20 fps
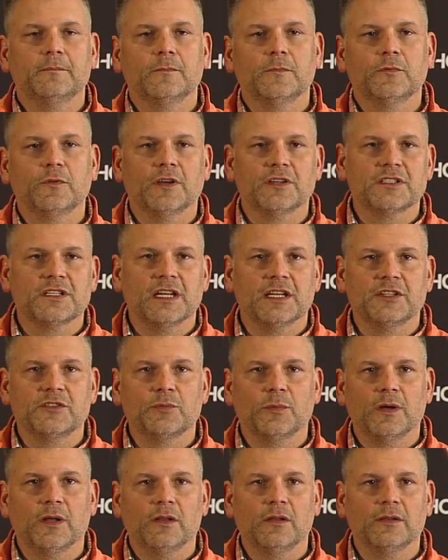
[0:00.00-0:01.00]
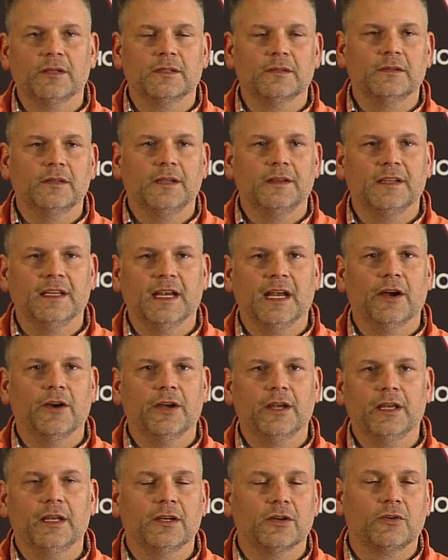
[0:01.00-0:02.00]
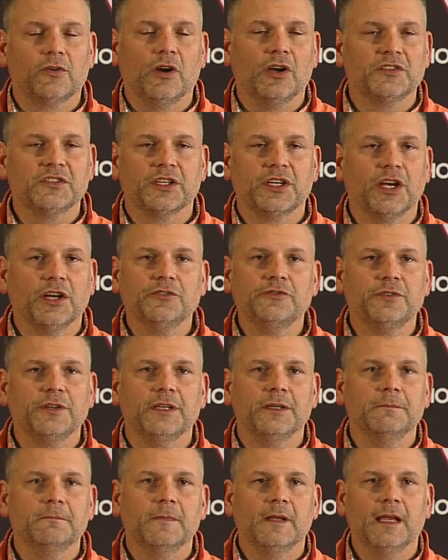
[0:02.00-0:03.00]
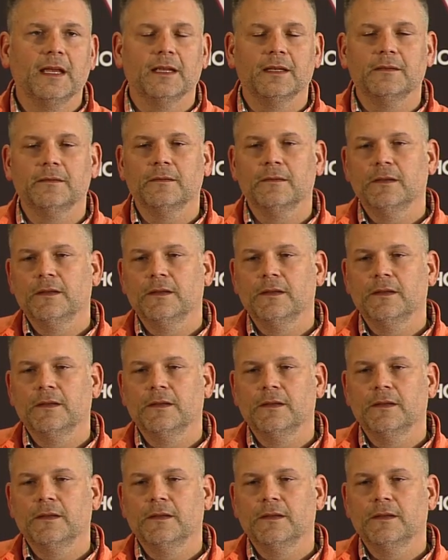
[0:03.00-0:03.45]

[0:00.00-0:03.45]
resonates well in the area and across the country. And